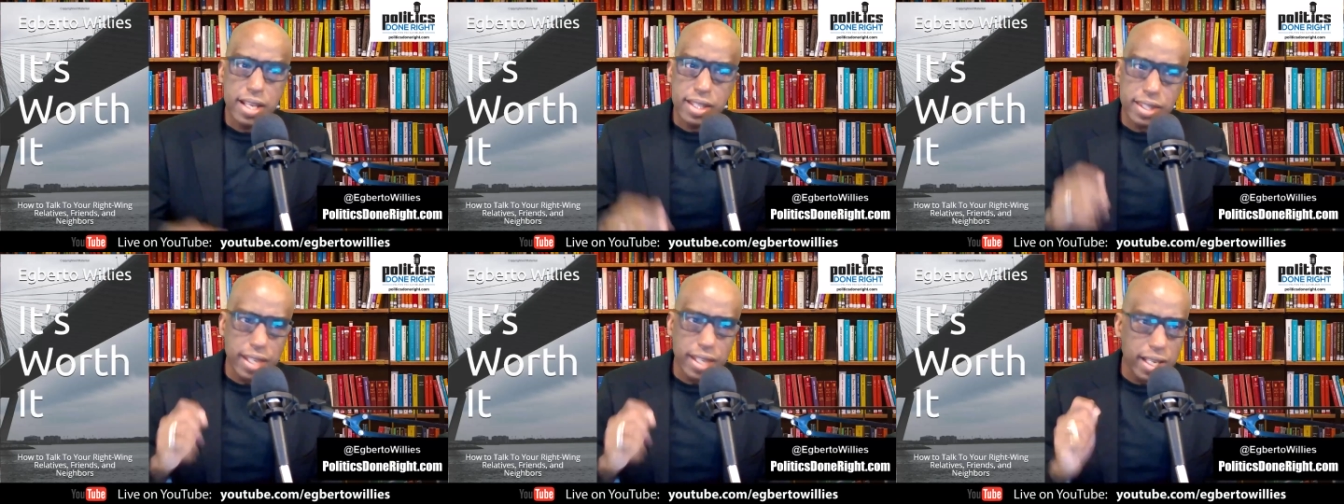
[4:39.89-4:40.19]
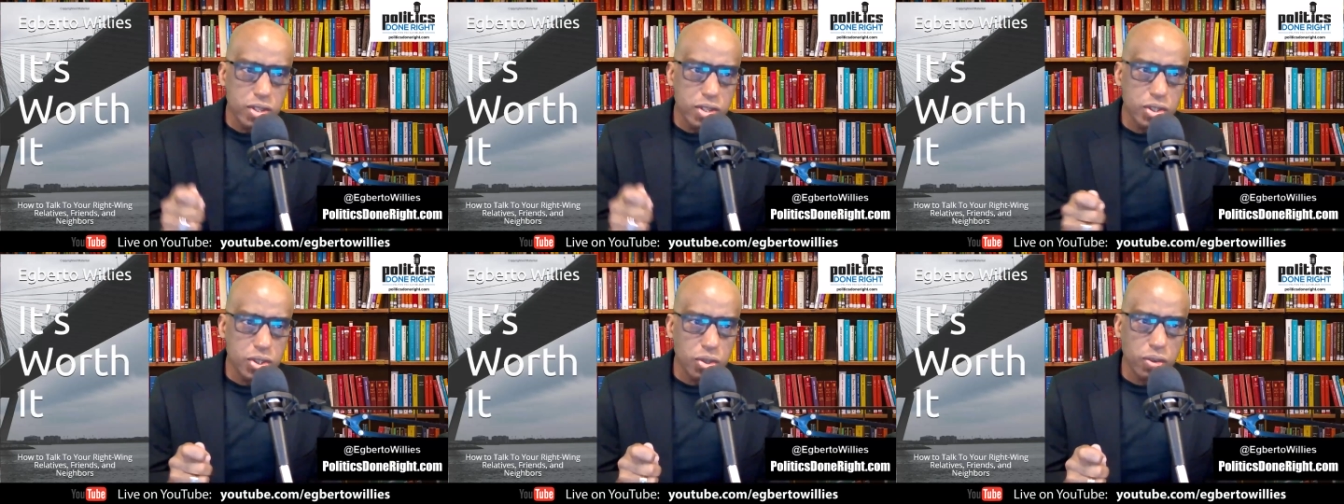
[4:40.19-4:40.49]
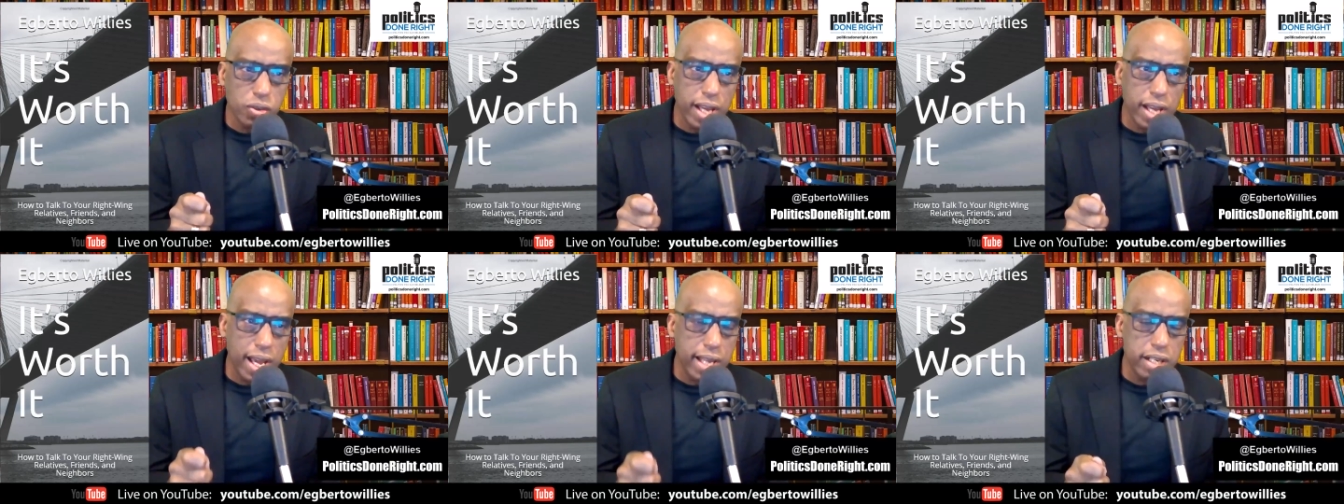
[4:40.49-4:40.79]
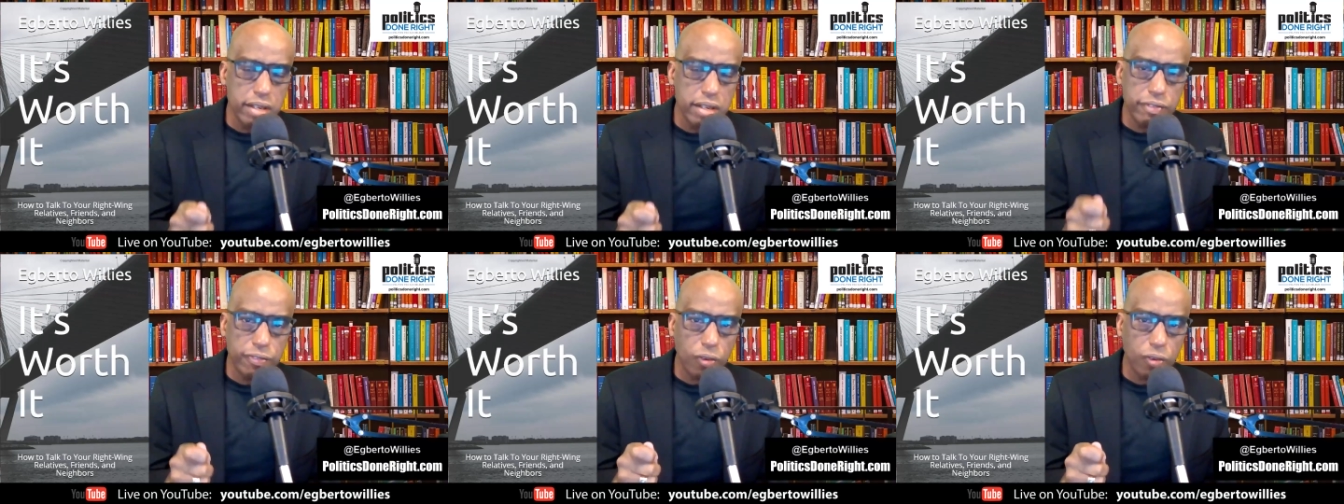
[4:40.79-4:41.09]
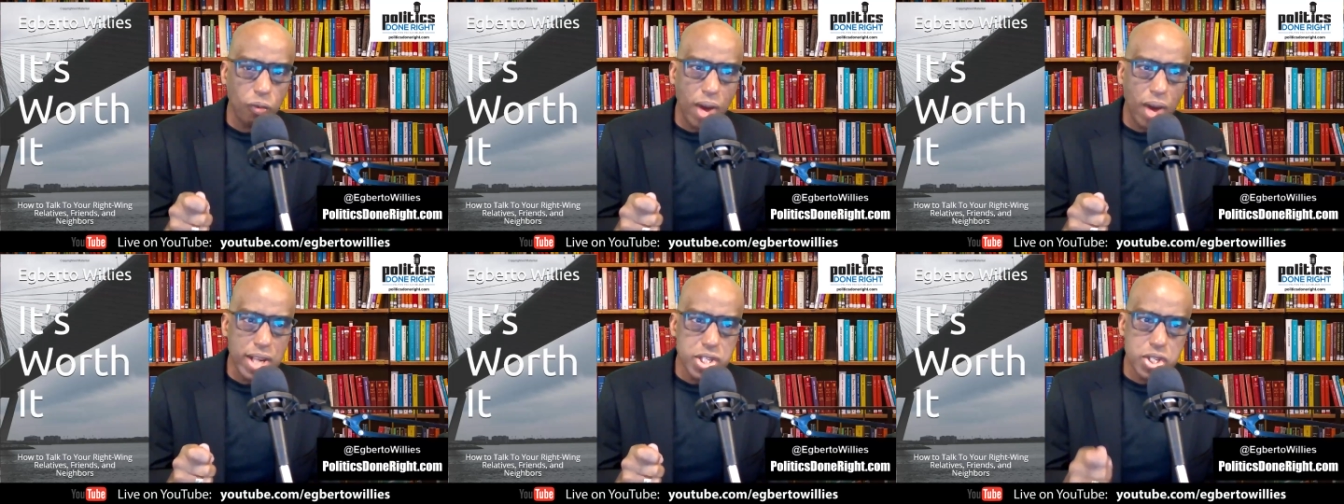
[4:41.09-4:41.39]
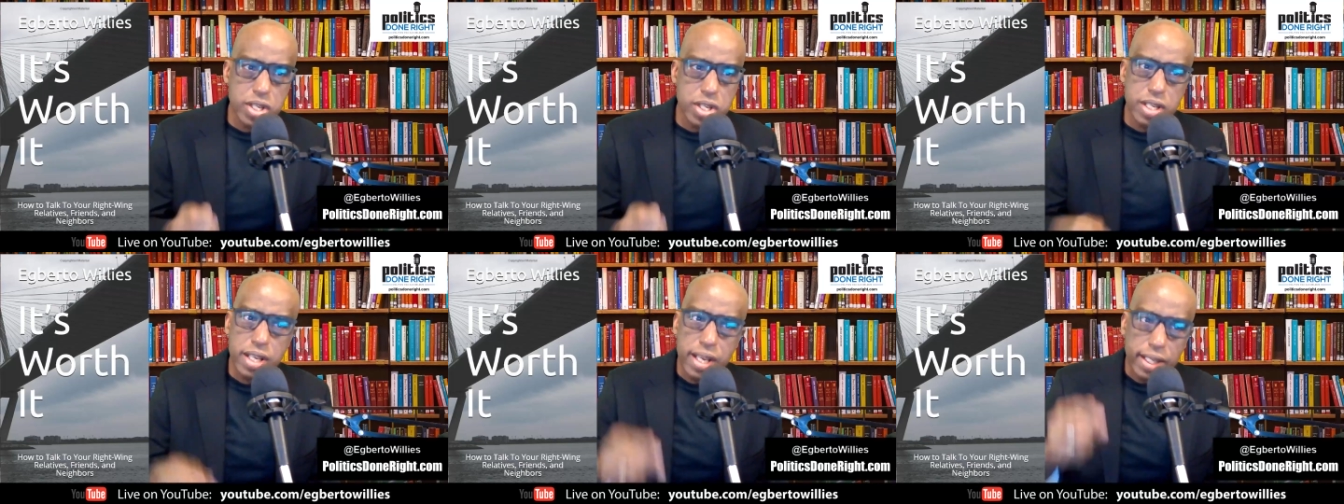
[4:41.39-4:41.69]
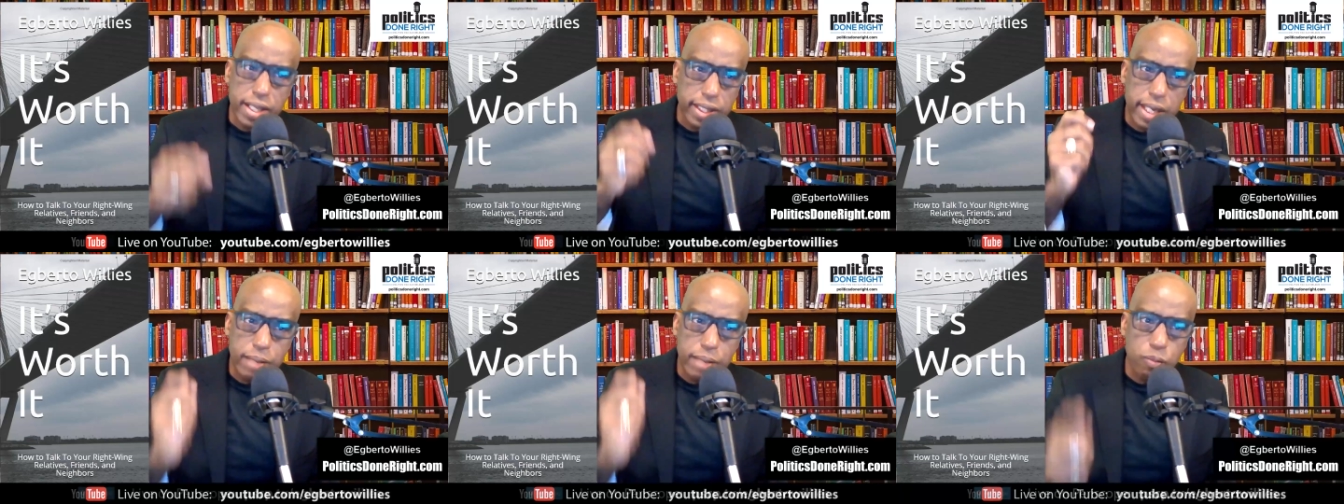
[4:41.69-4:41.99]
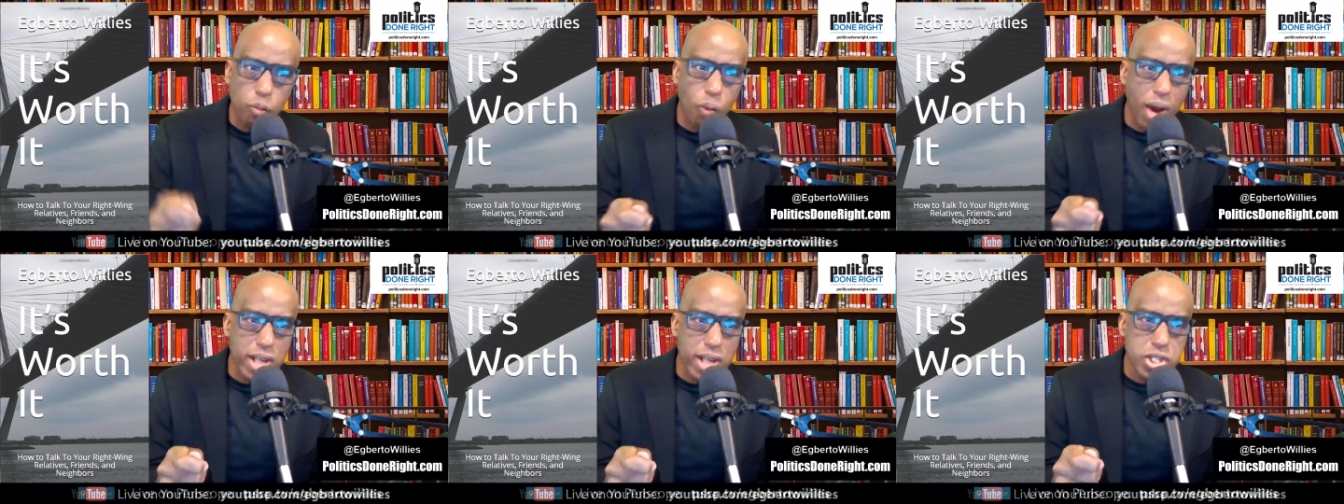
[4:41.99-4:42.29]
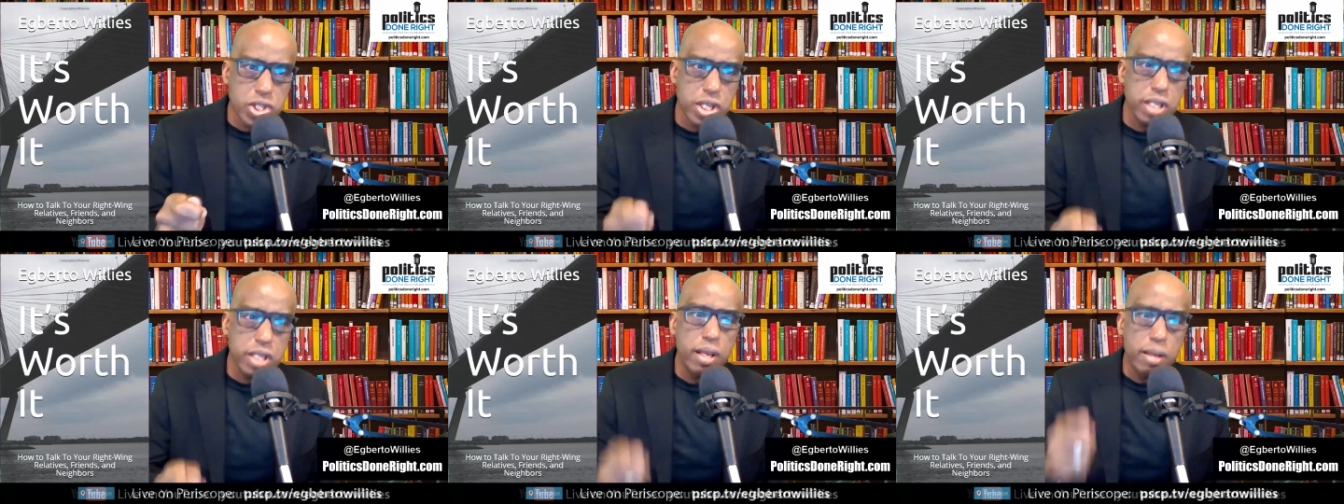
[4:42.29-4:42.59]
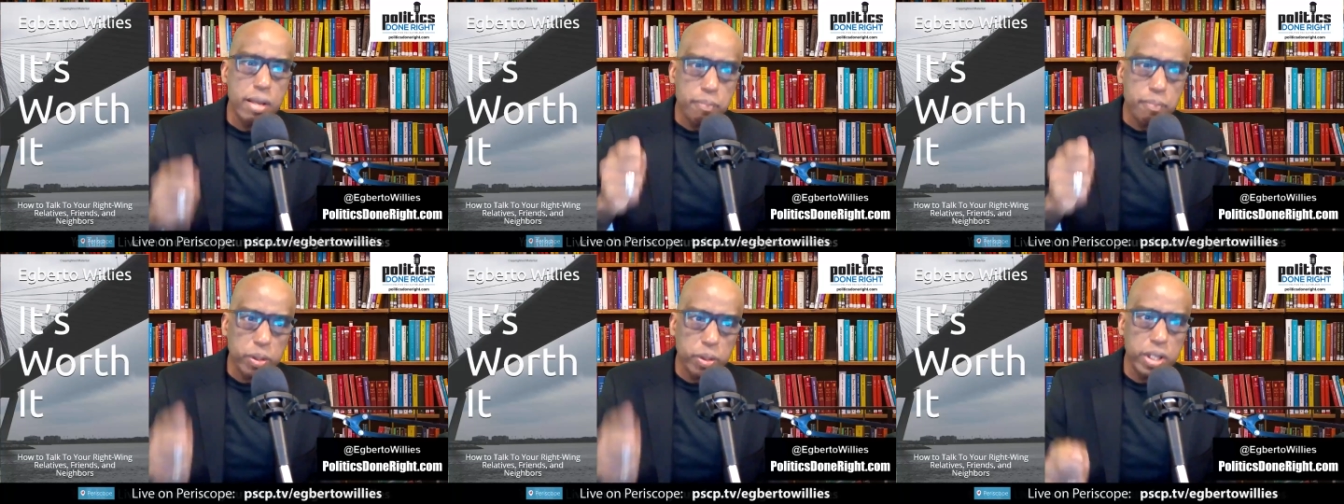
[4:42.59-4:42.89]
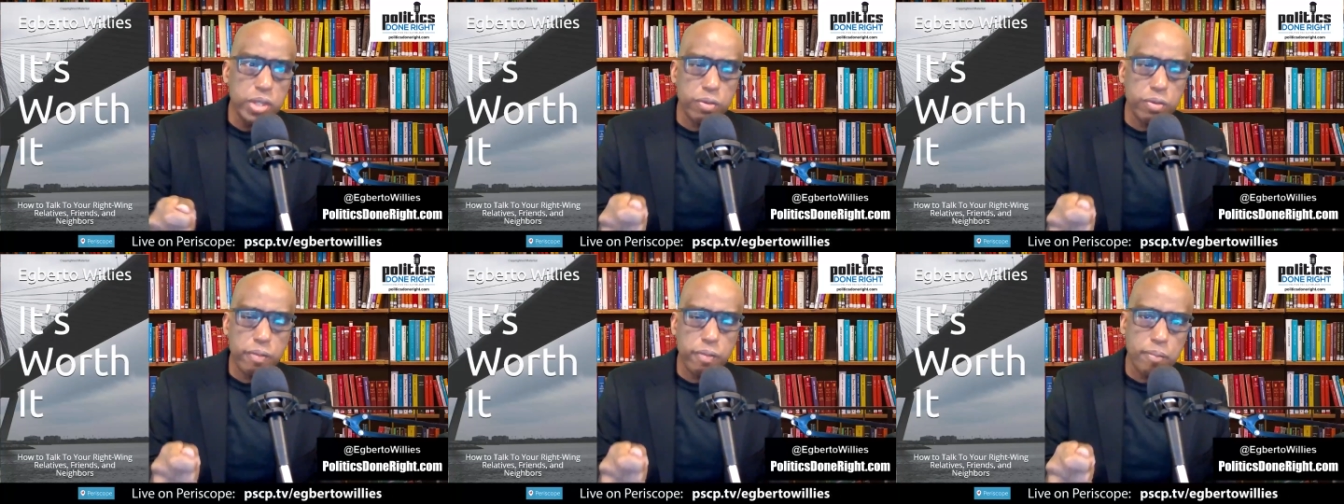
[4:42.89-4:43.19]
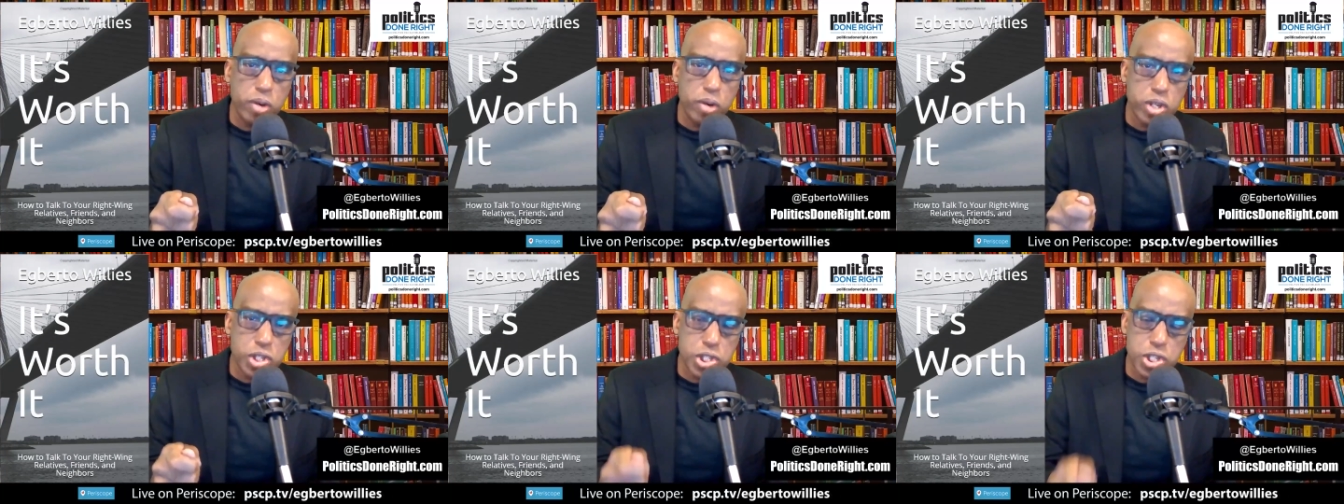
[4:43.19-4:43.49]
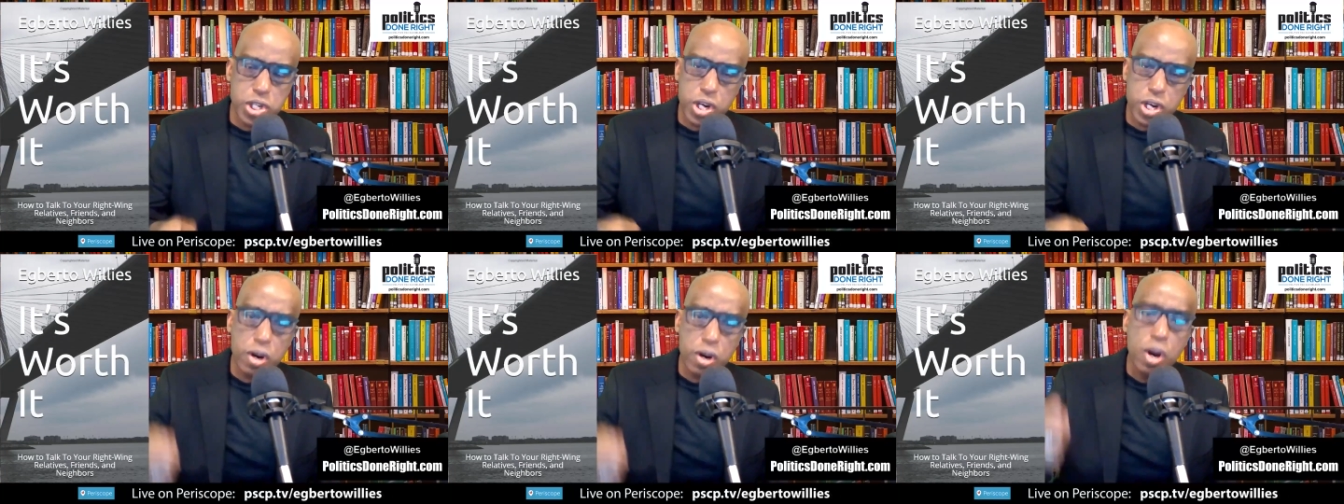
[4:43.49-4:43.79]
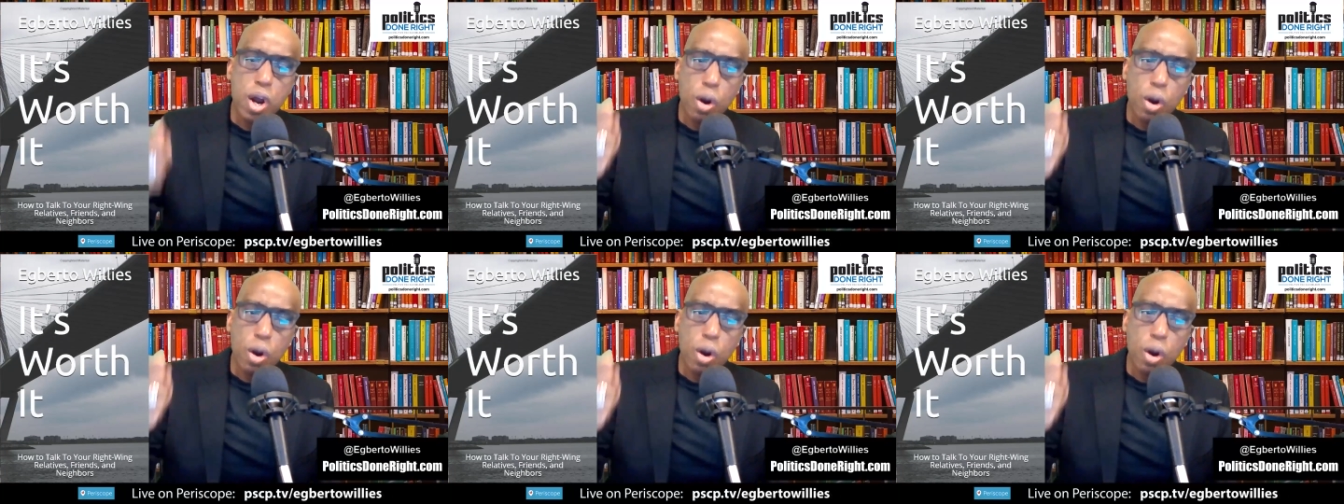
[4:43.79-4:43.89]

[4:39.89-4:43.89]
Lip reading: Thank you so kindly for watching. Keep watching. Please remember to share.